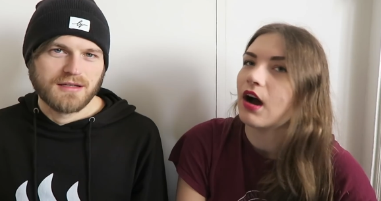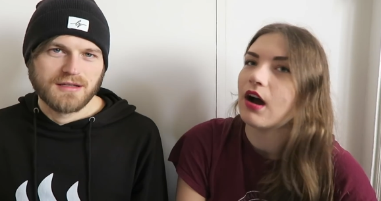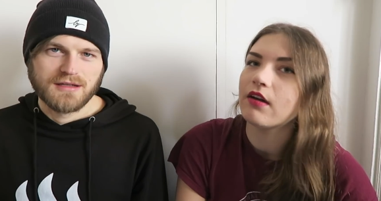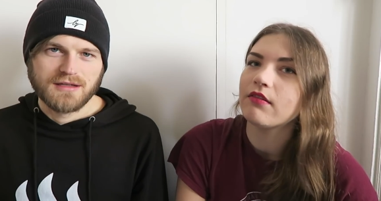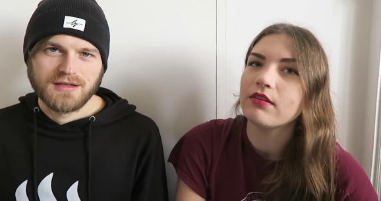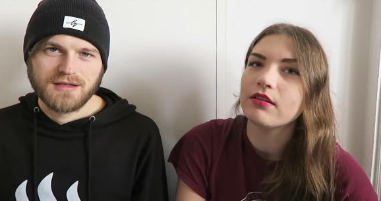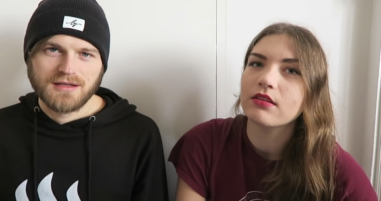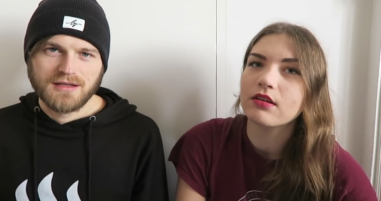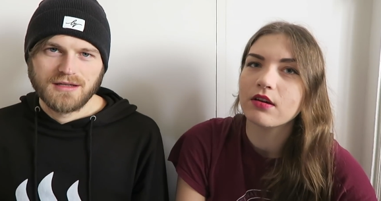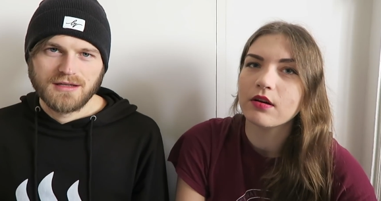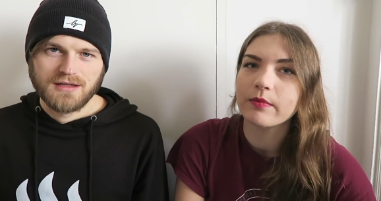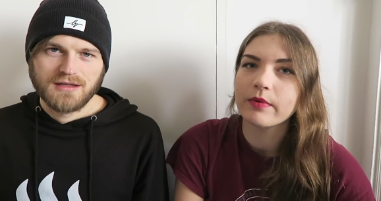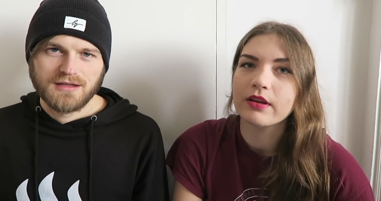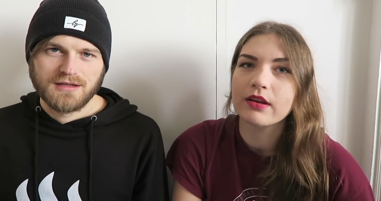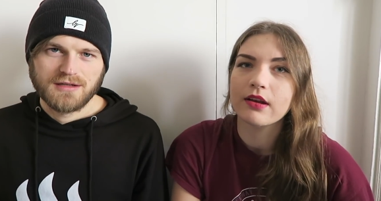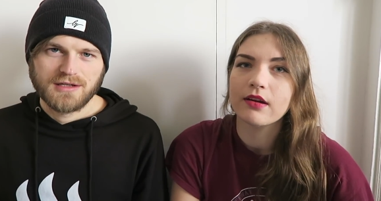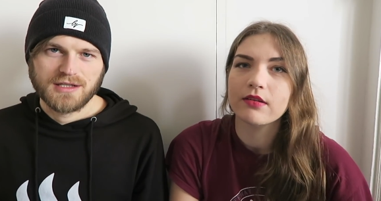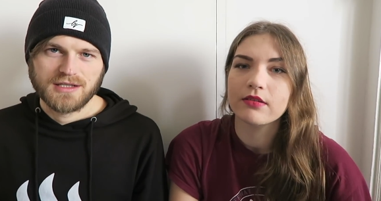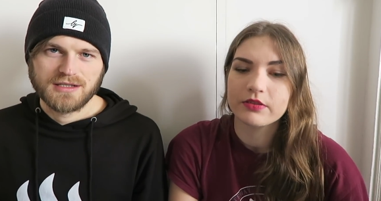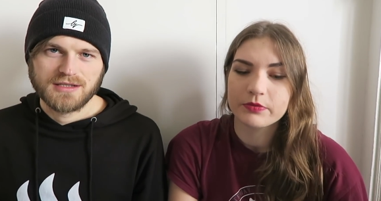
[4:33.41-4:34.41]
Speaker 1: I read the comic
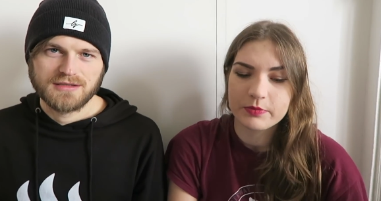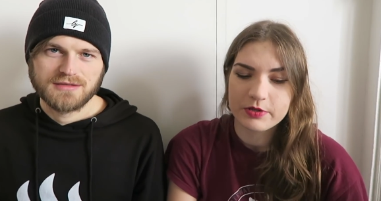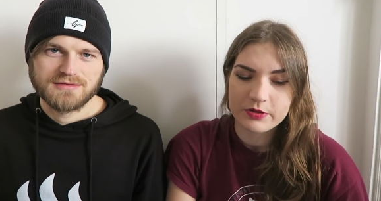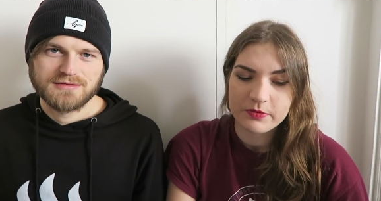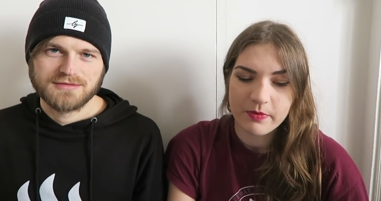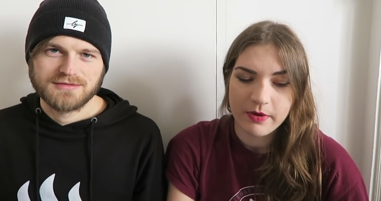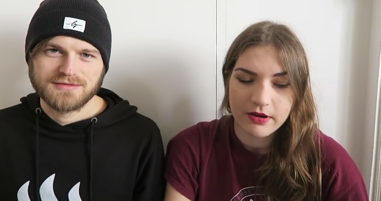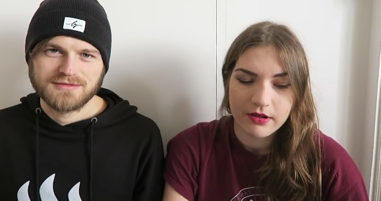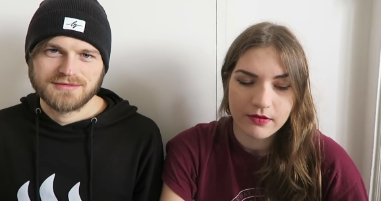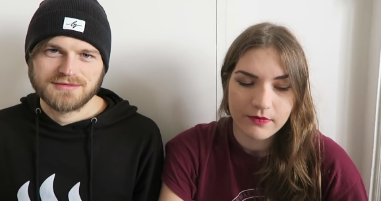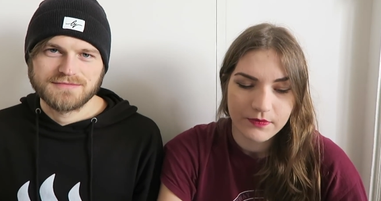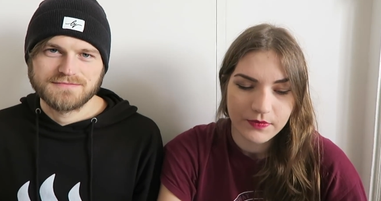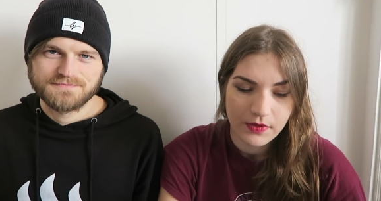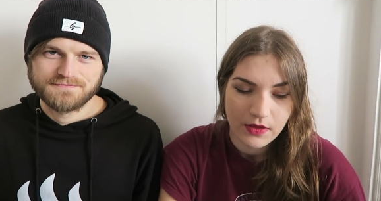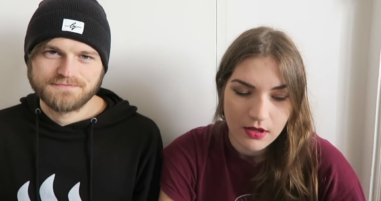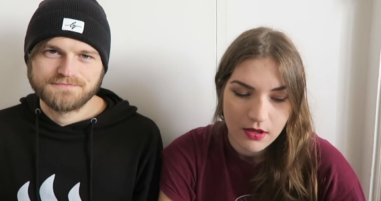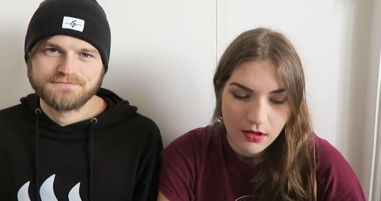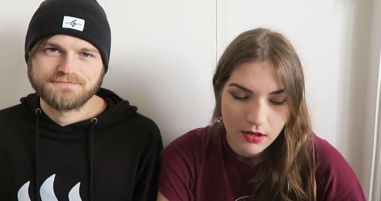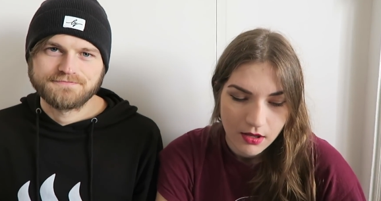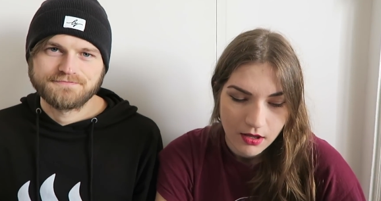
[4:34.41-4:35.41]
now, it's much better.
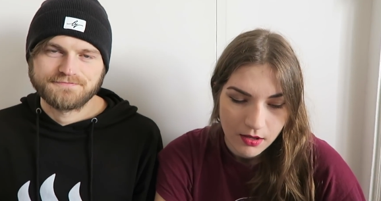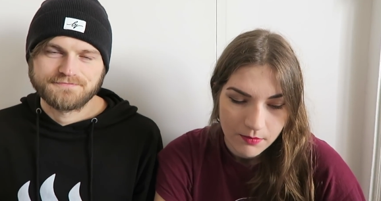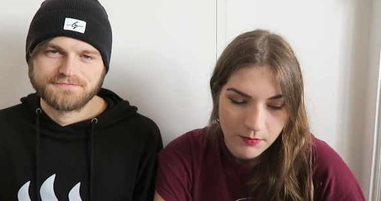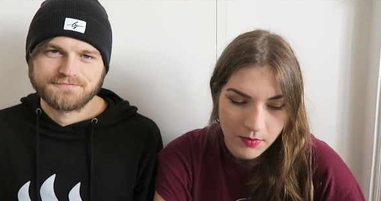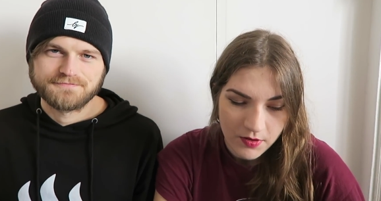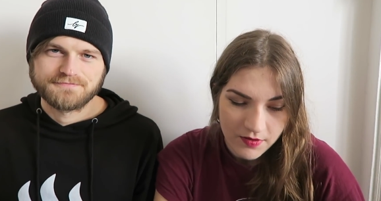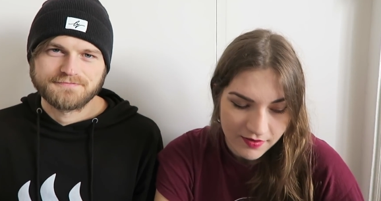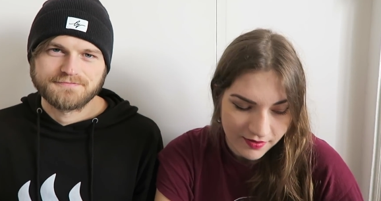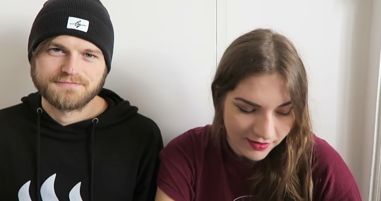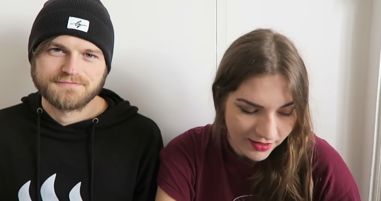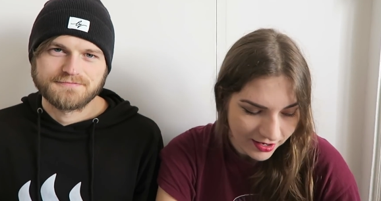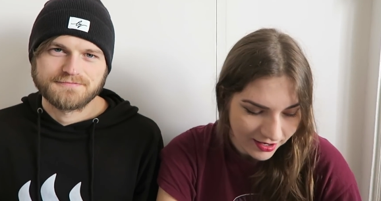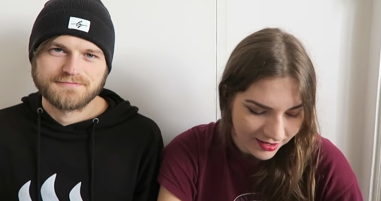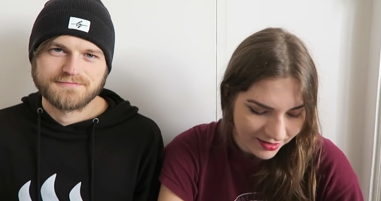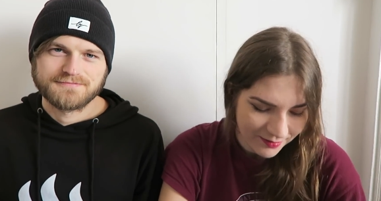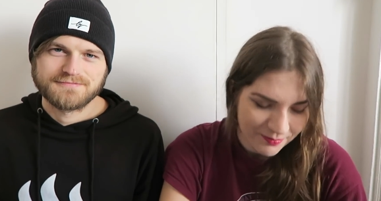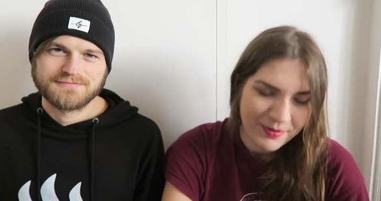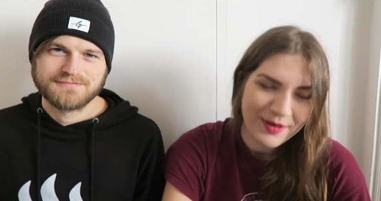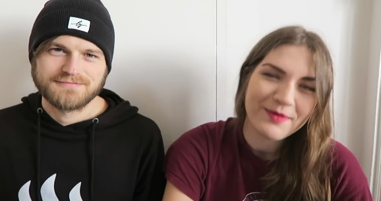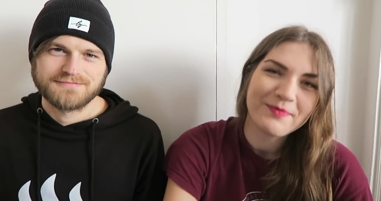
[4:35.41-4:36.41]
Most
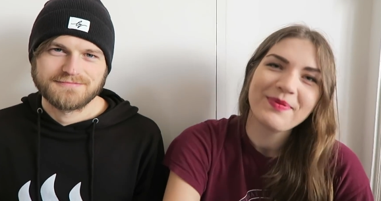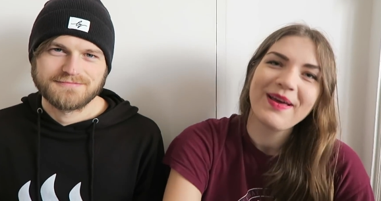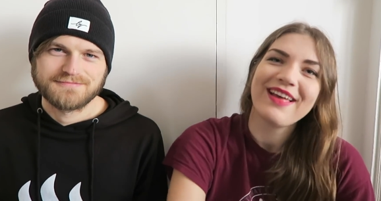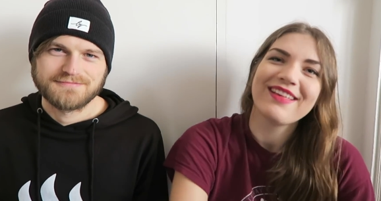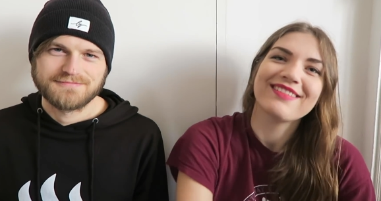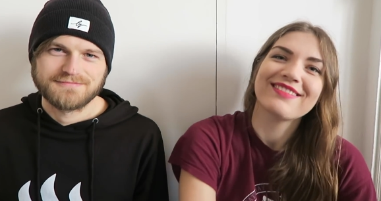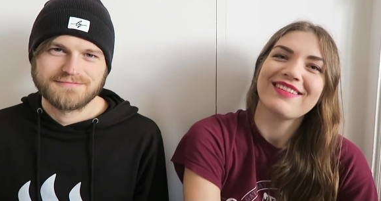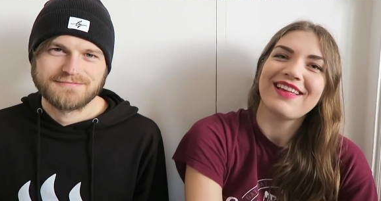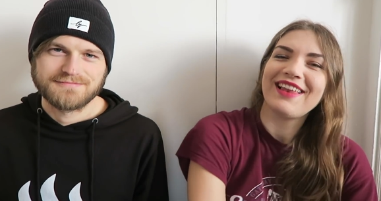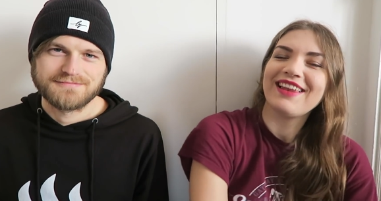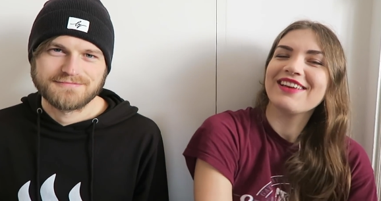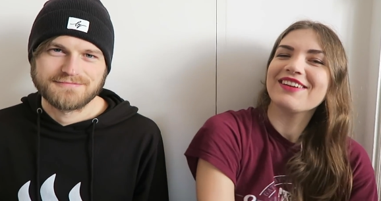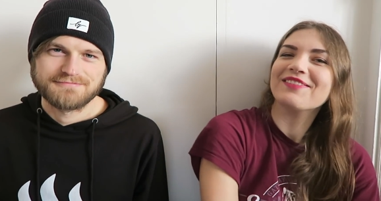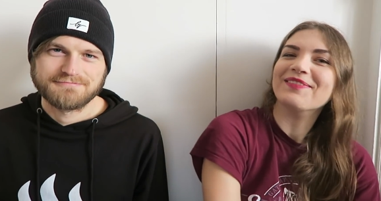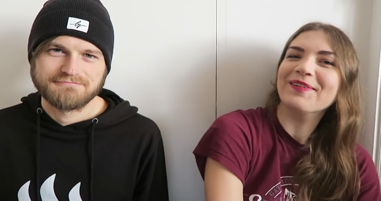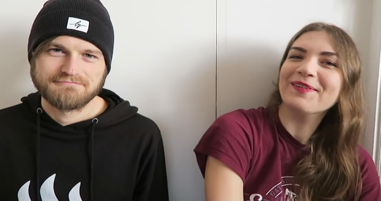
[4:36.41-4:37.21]
likely to be a best-selling